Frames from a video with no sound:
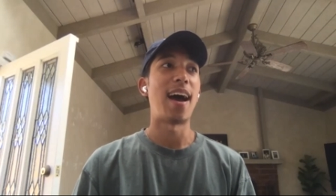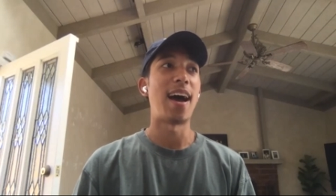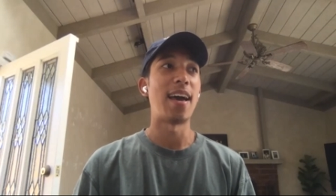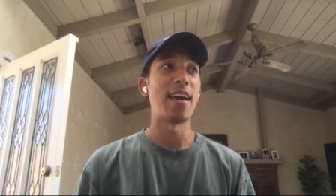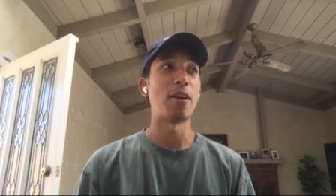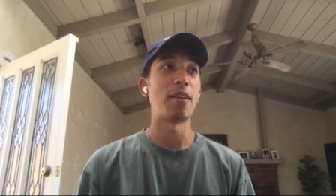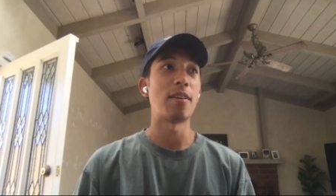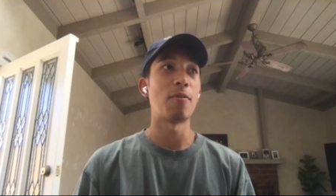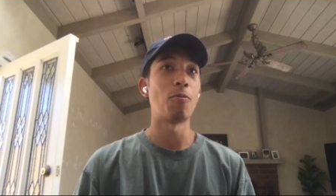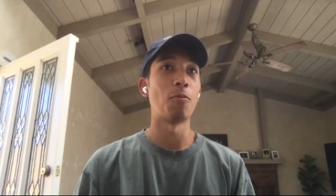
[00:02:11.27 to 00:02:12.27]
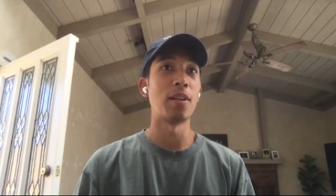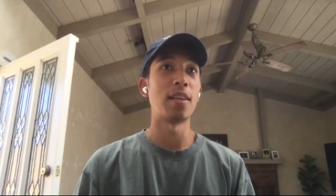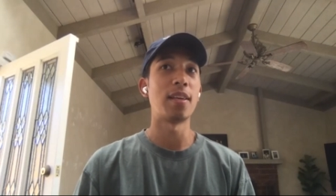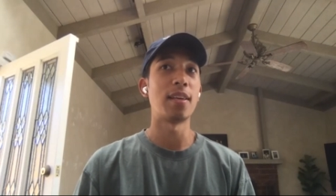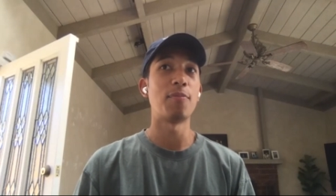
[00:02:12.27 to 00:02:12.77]
I
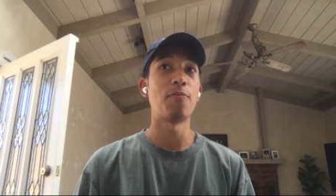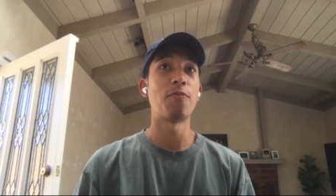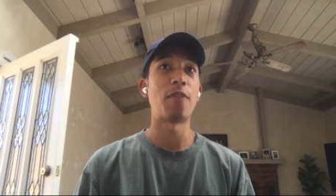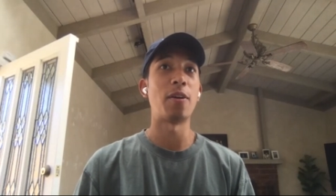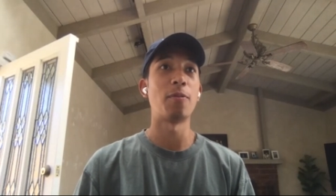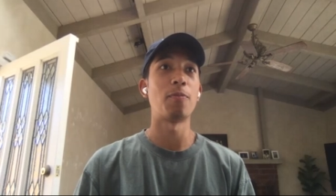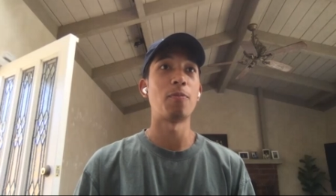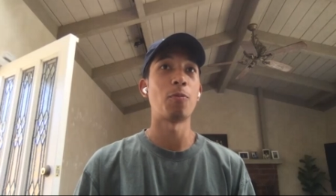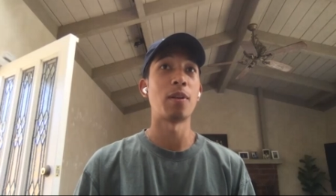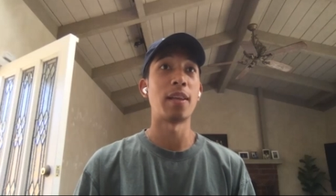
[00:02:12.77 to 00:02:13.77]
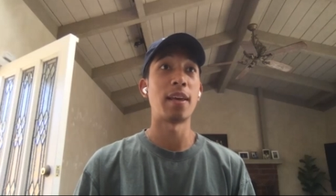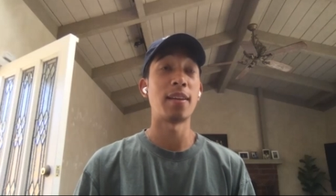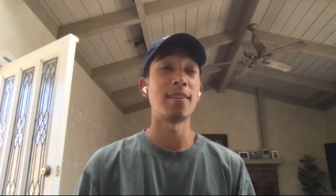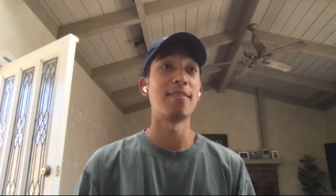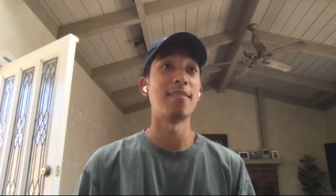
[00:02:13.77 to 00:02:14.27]
really felt
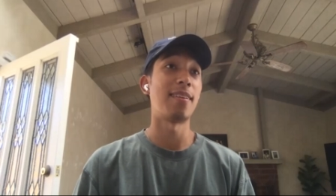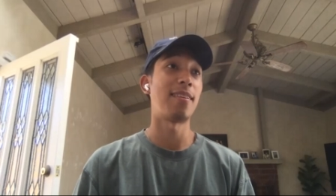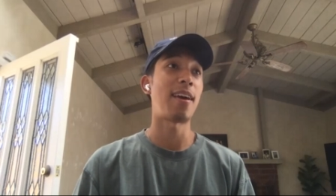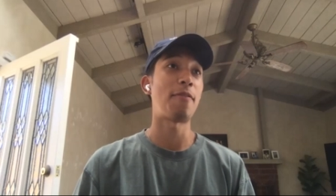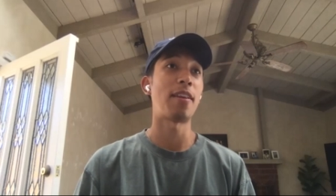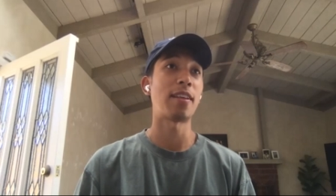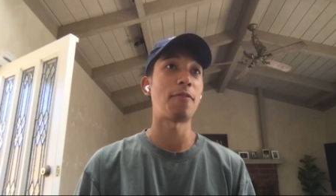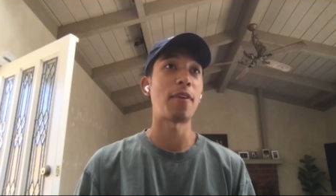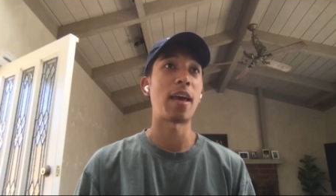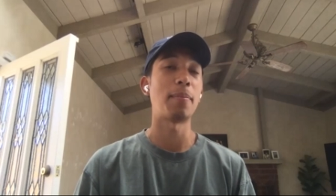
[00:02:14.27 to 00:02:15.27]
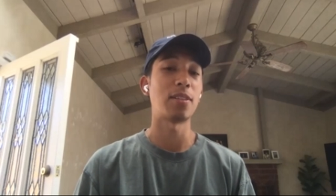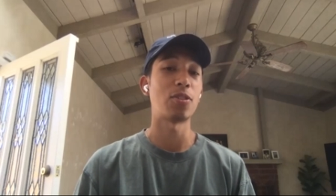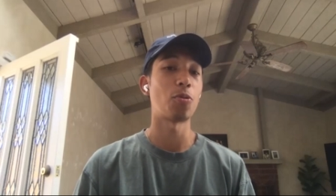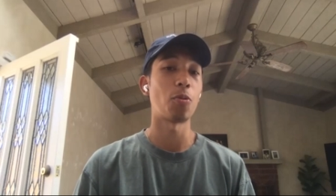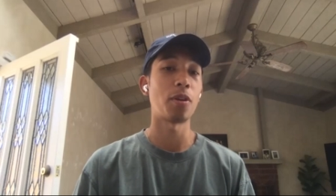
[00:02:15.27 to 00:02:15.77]
related. I felt like the family
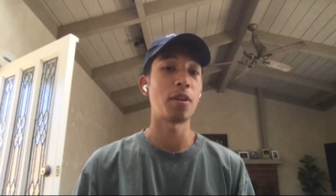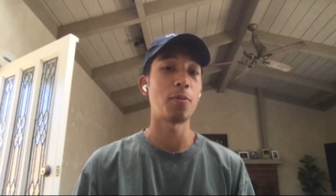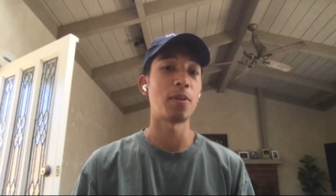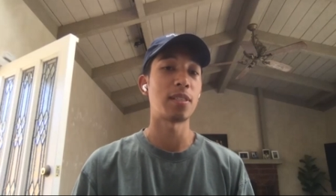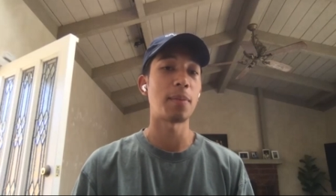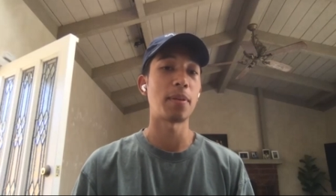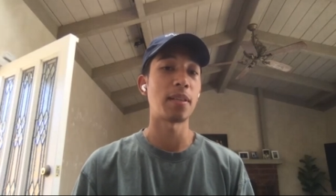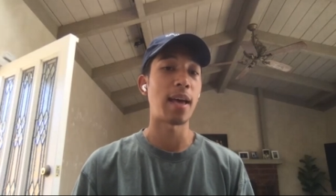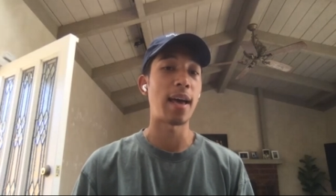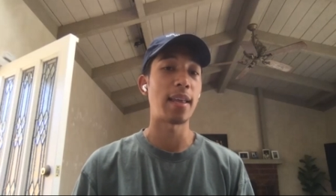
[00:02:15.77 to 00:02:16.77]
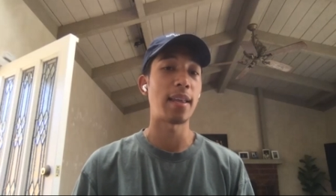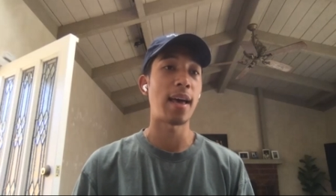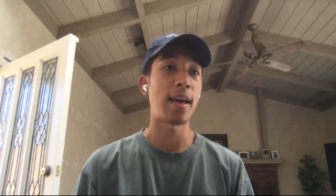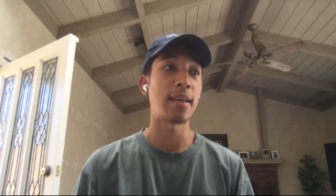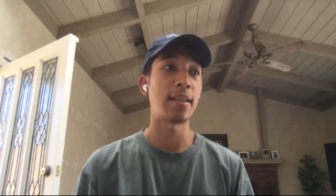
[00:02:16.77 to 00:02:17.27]
story was something that
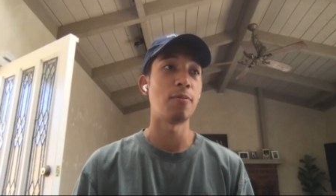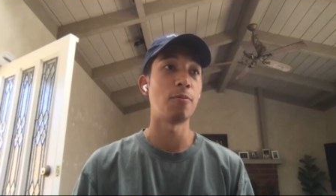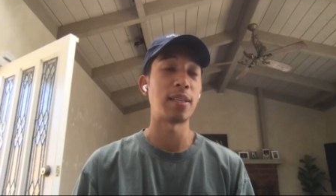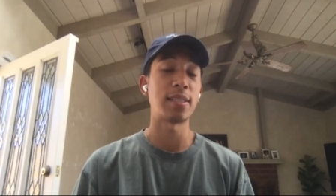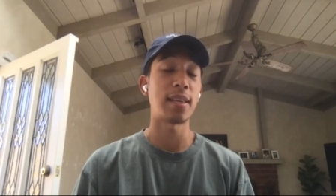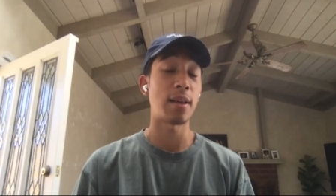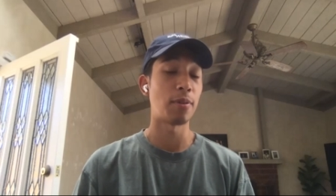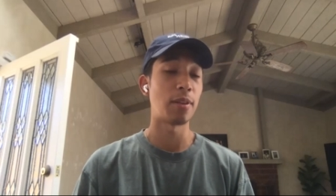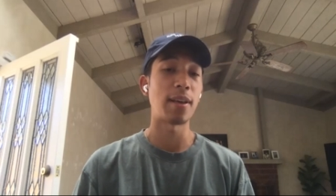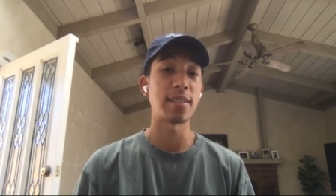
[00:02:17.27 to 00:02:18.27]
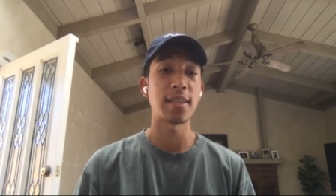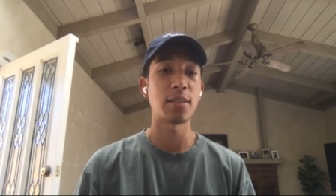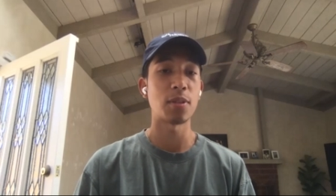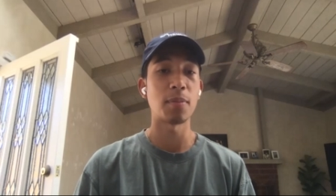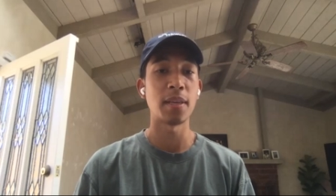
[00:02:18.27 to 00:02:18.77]
that really
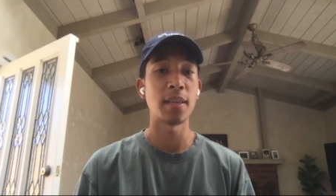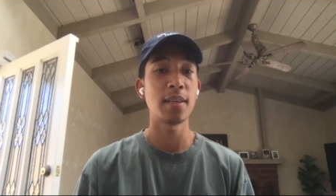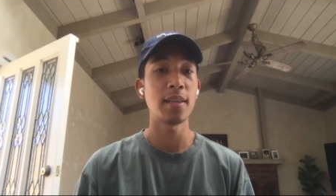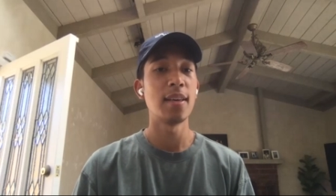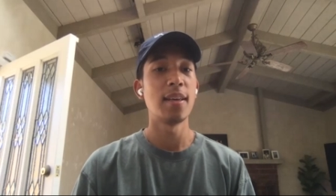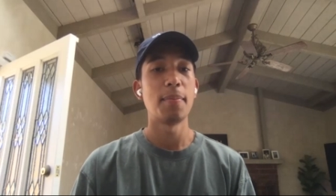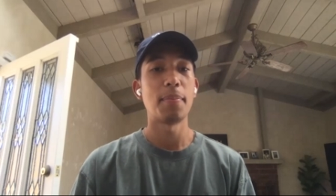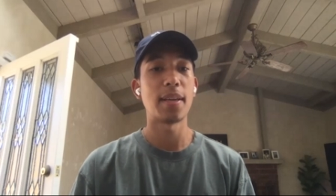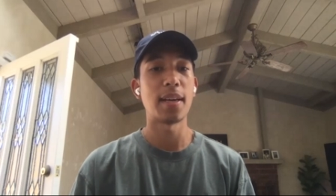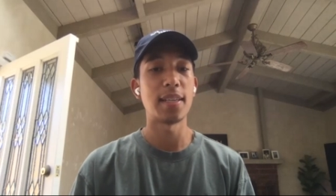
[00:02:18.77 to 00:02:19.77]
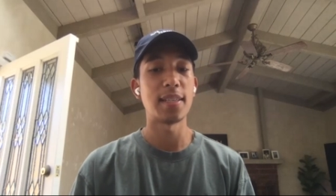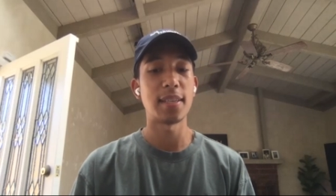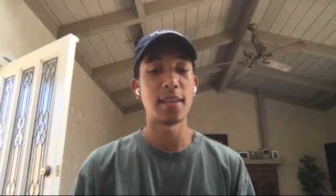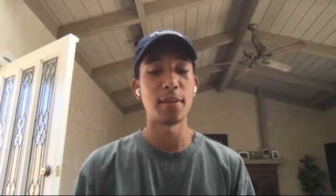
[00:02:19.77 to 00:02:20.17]
resonates with me because,